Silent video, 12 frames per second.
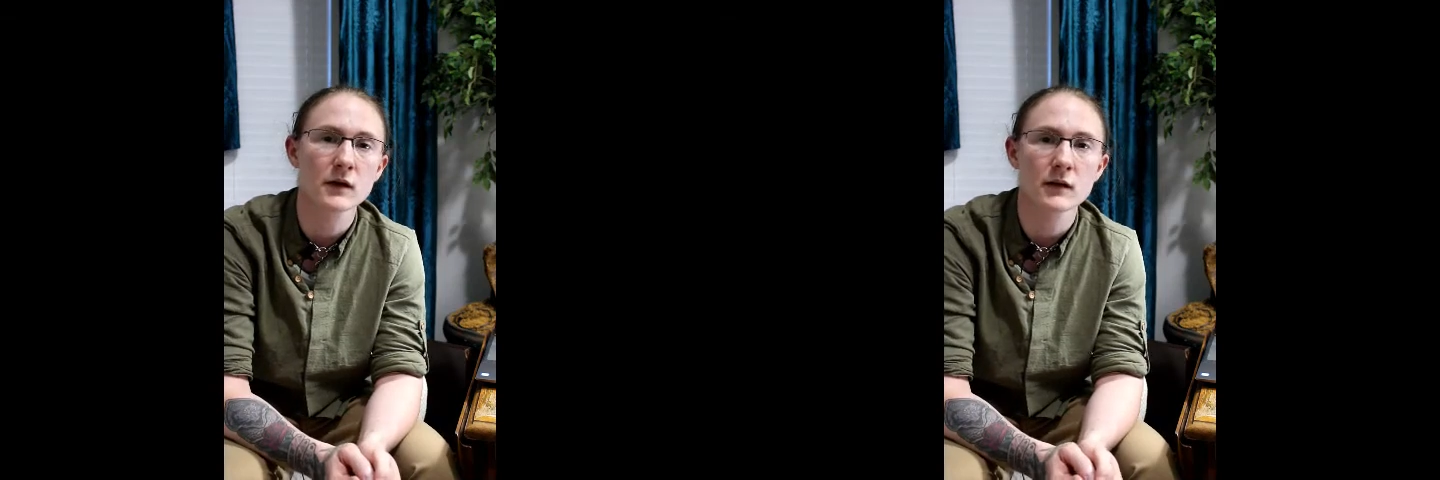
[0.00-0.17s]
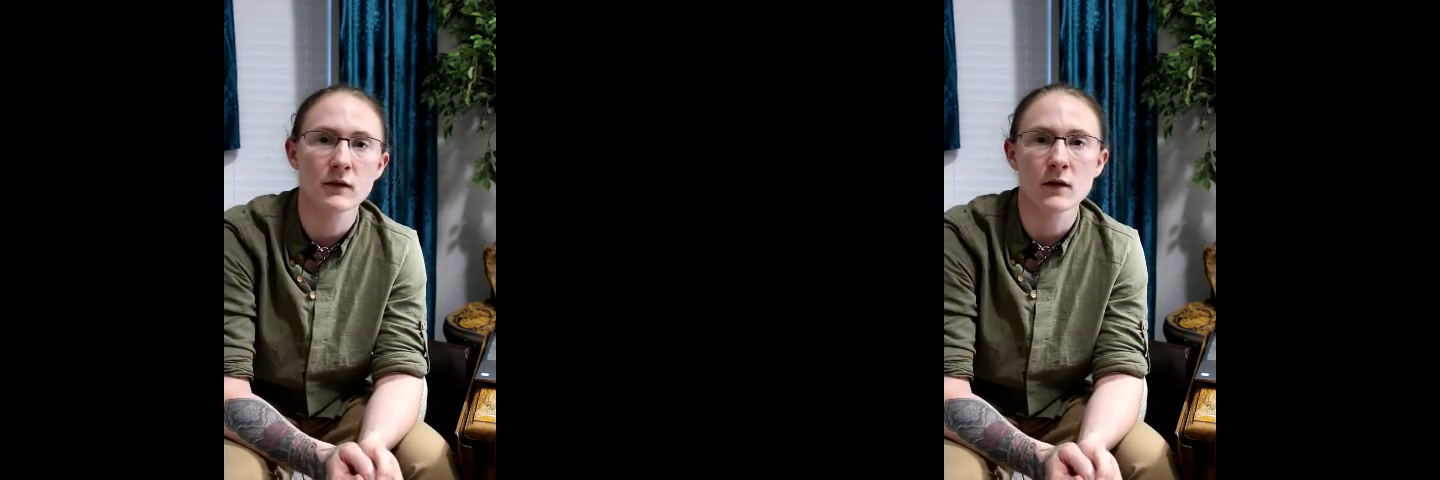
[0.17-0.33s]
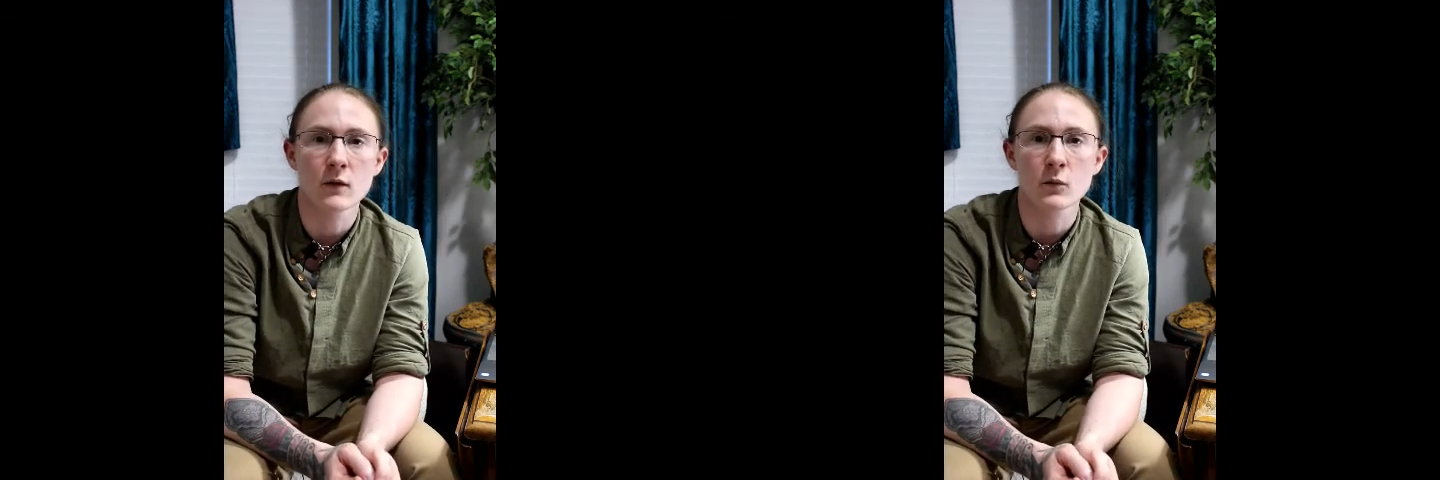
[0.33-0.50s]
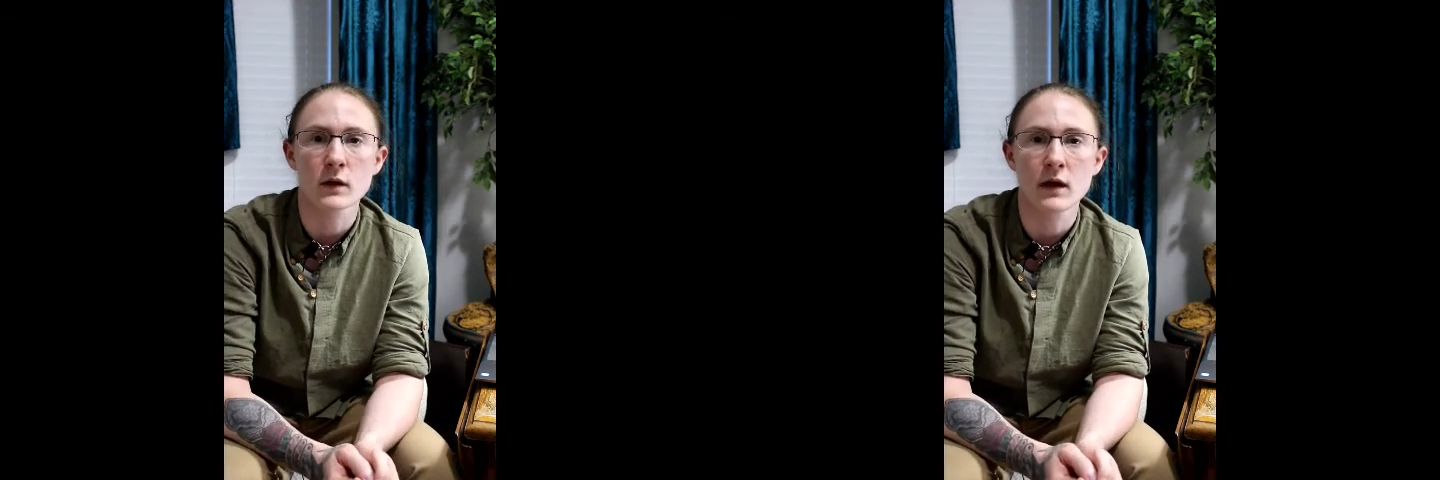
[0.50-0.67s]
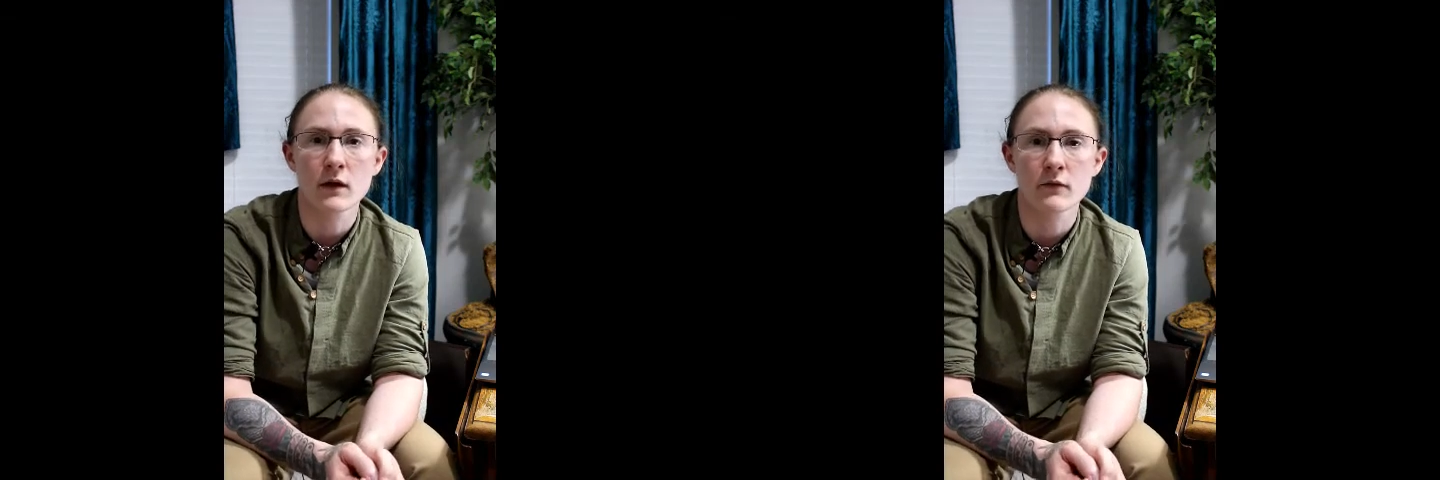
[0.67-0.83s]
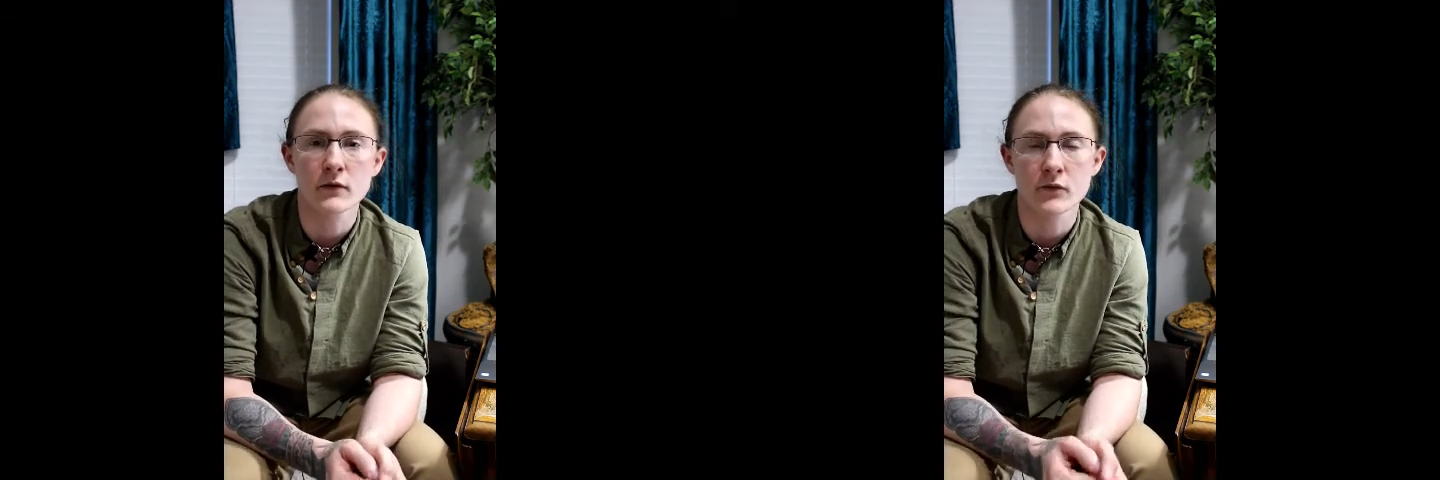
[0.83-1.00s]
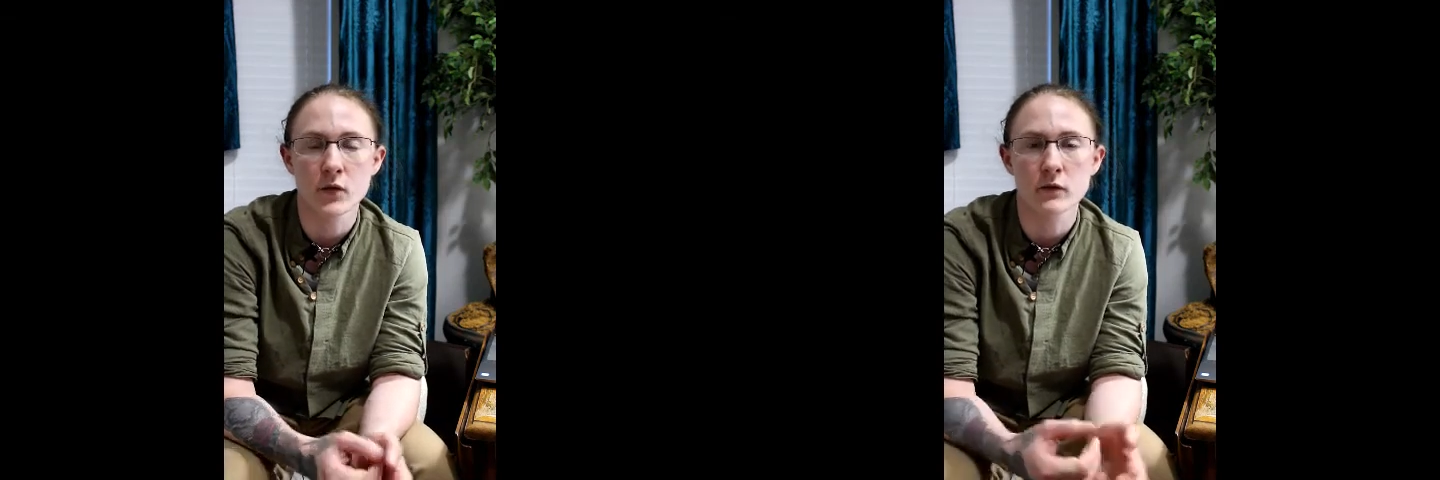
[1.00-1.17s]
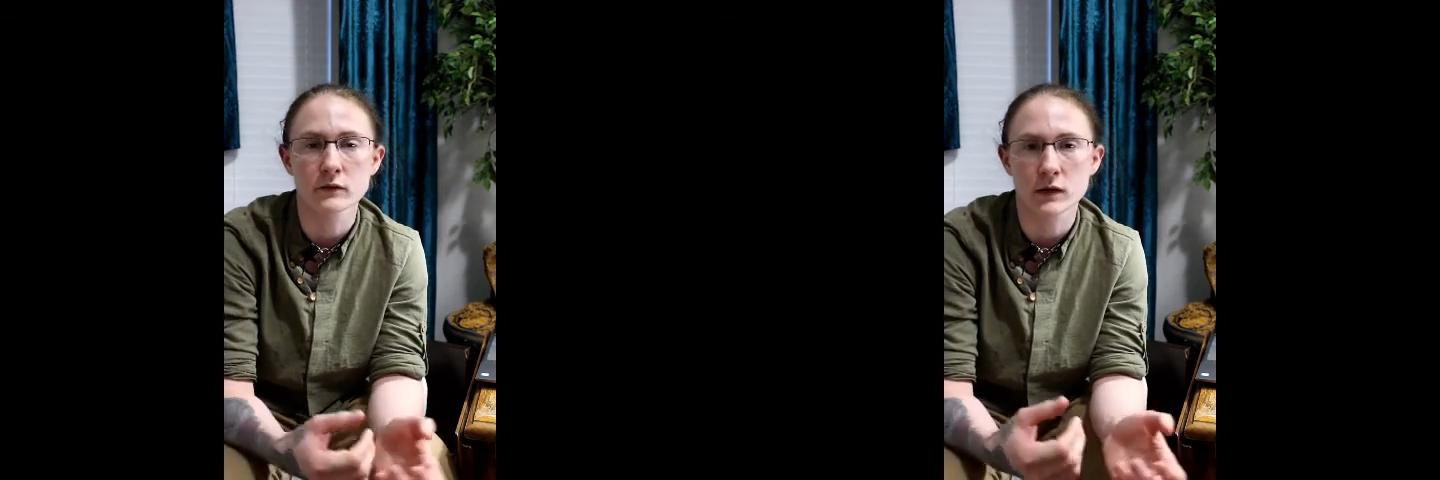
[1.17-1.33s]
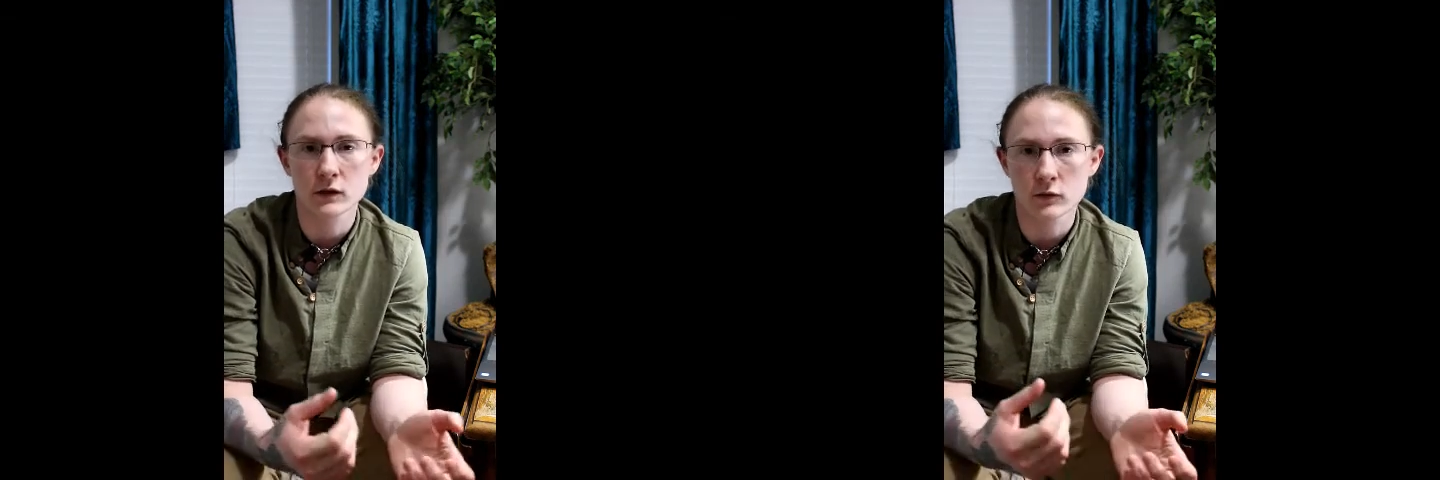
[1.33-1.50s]
that we have
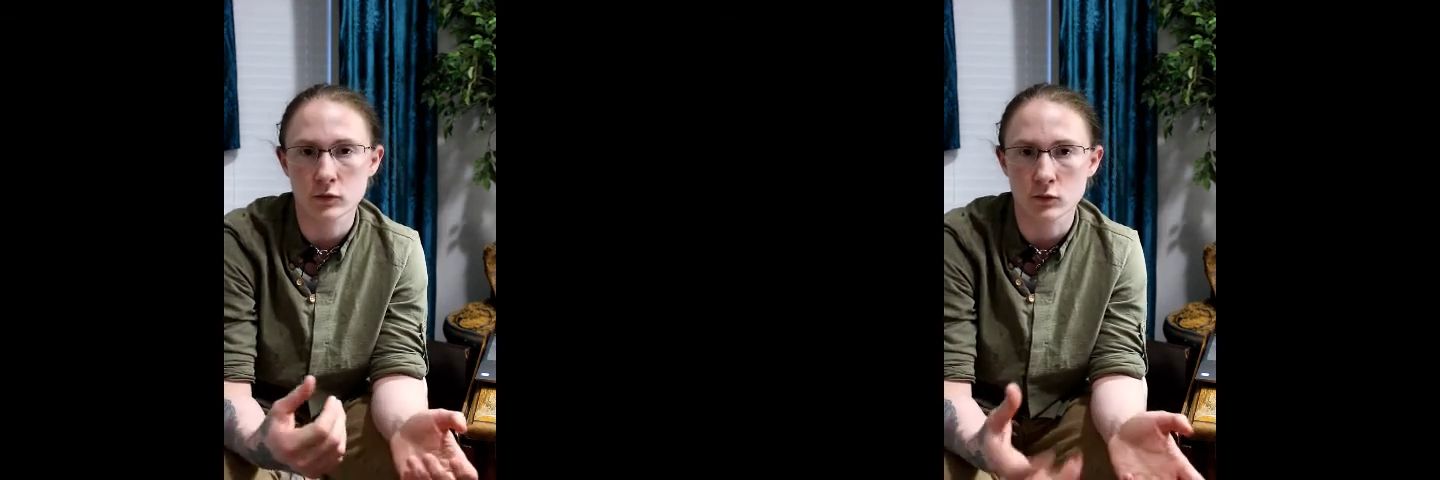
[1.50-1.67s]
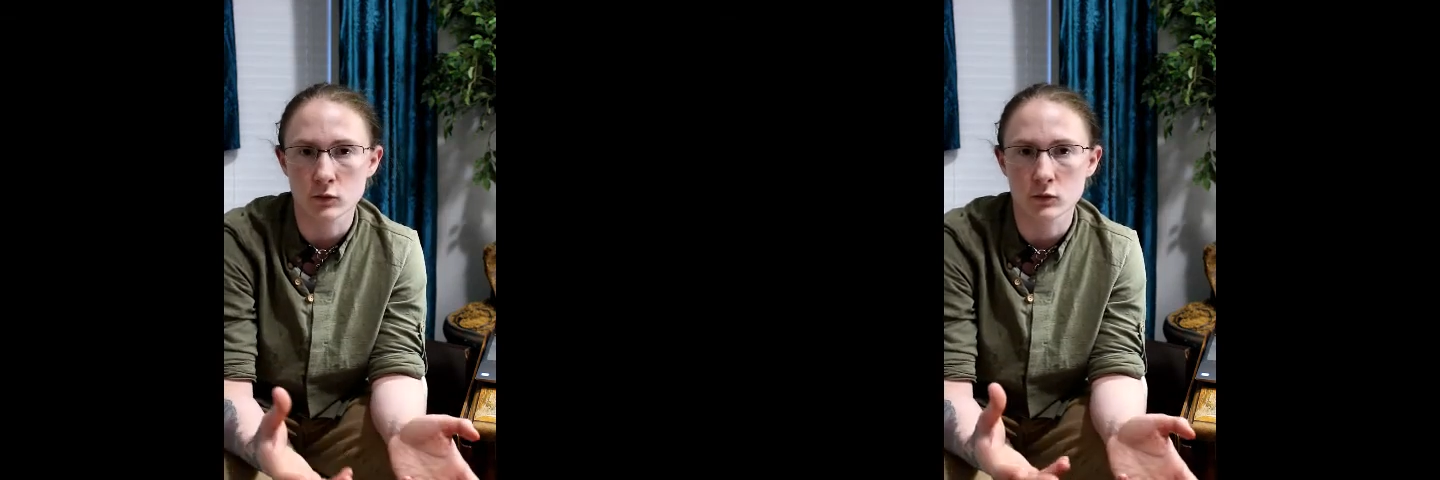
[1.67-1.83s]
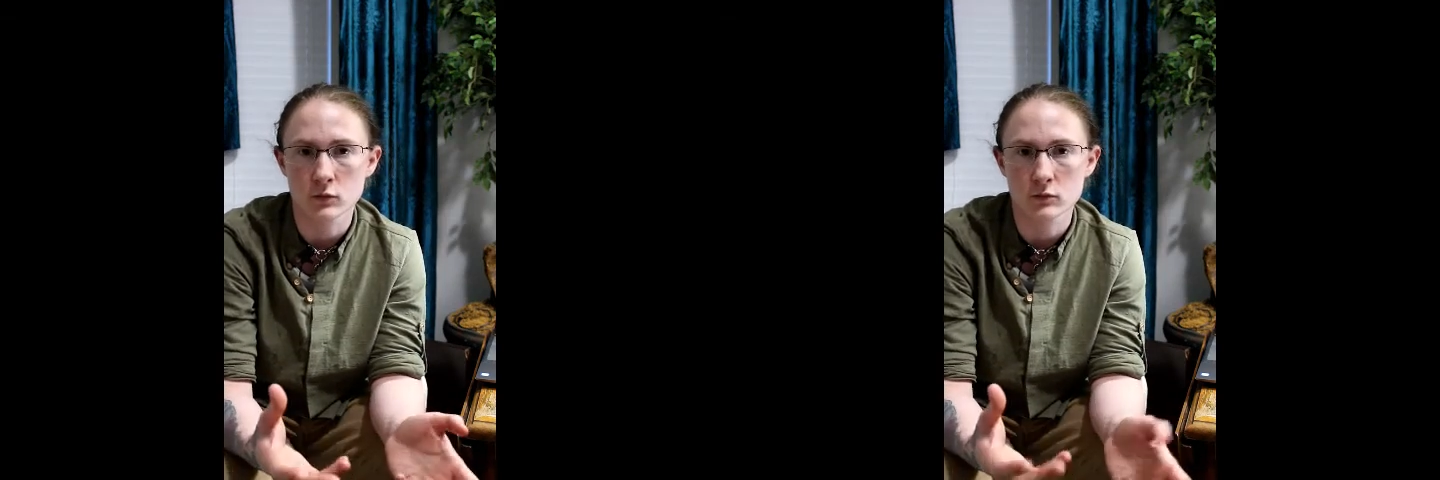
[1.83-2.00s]
evolved into,